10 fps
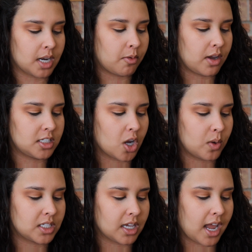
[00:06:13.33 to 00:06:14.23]
and I'm going to
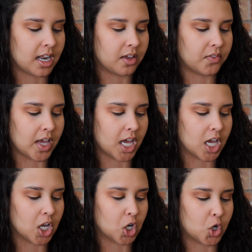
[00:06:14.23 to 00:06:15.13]
go into kind of
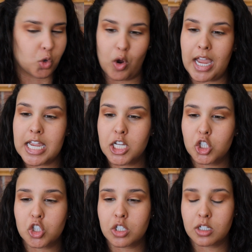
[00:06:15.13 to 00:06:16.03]
a
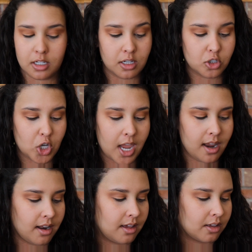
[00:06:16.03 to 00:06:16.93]
grayish
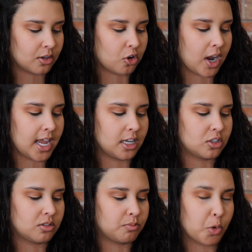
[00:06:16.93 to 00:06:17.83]
shade,
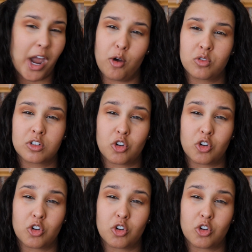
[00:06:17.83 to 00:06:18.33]
gray, brown,